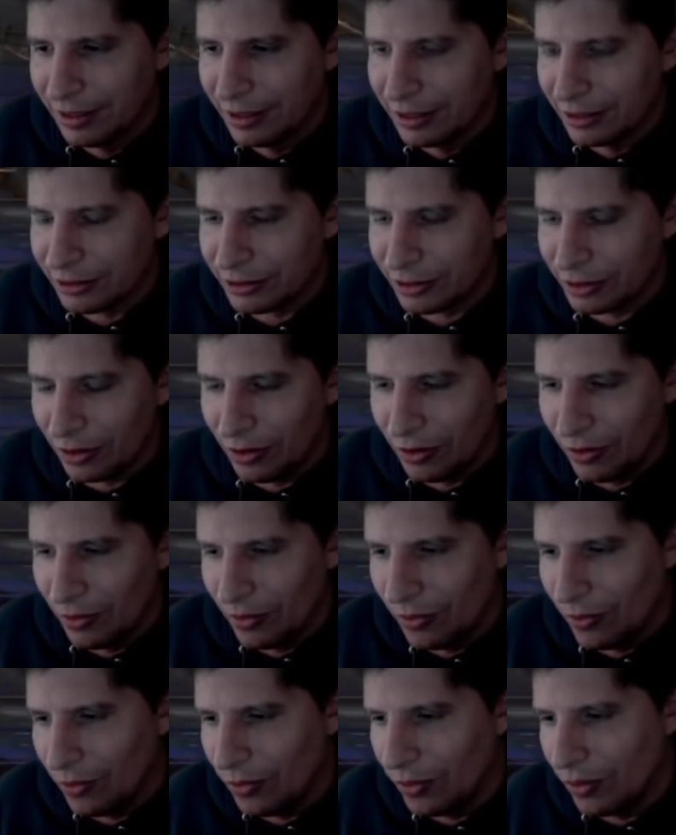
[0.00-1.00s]

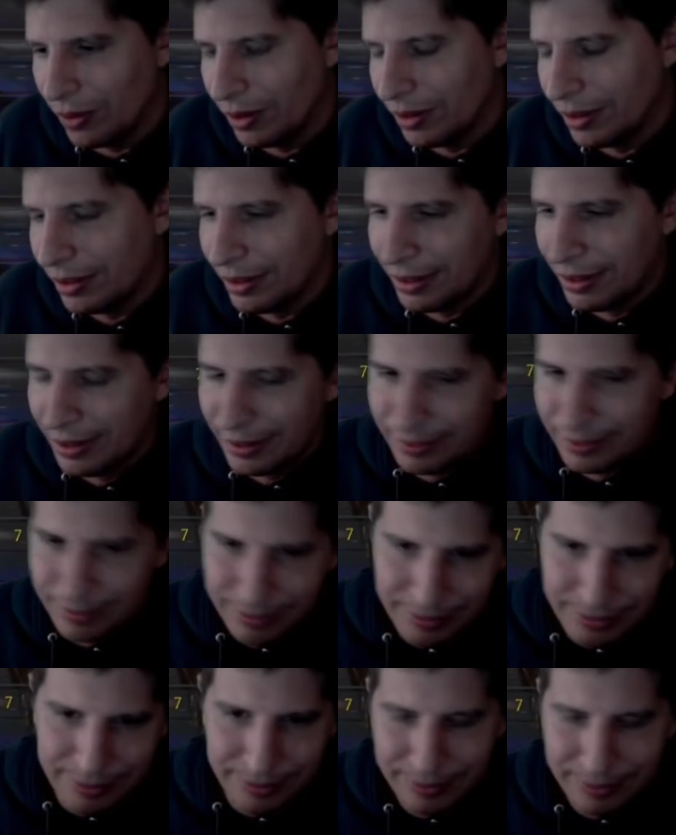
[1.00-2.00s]
So
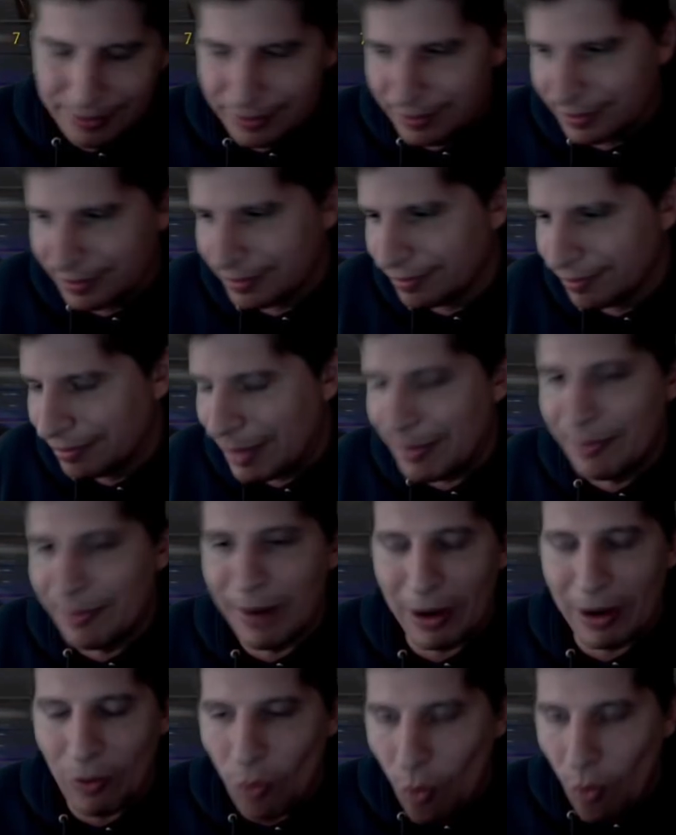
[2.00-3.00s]
maybe
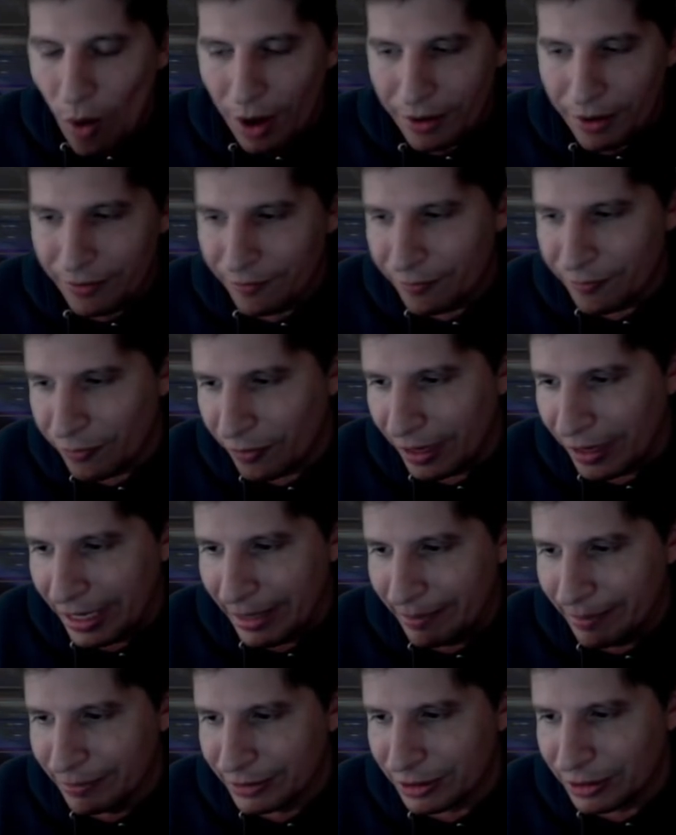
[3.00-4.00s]
by 1
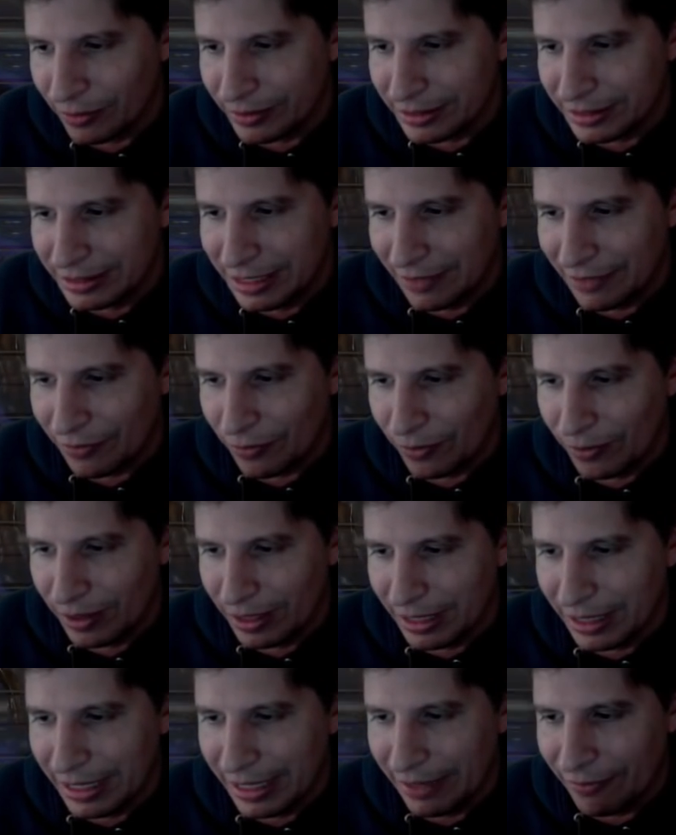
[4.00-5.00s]
frame, so it's never
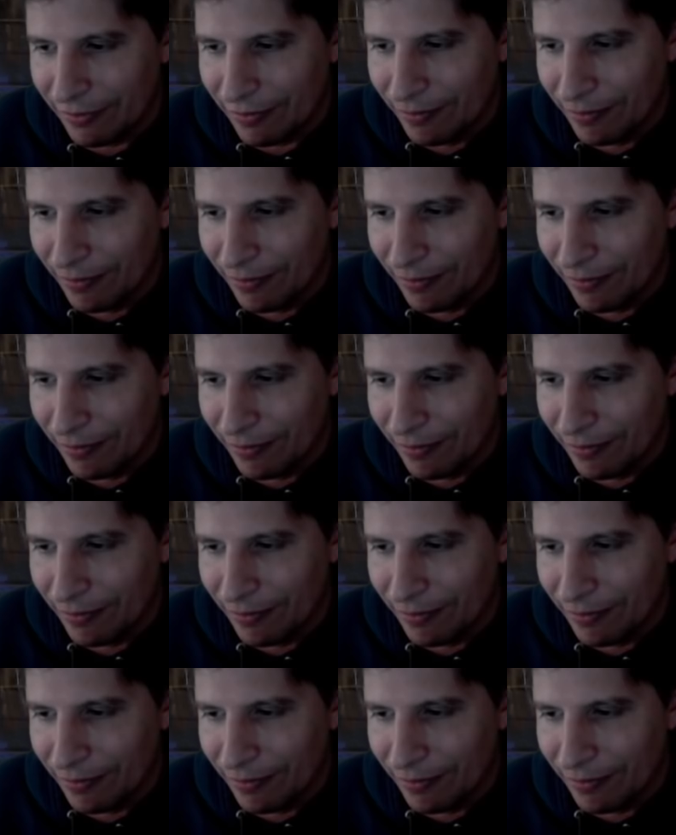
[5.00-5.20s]
really,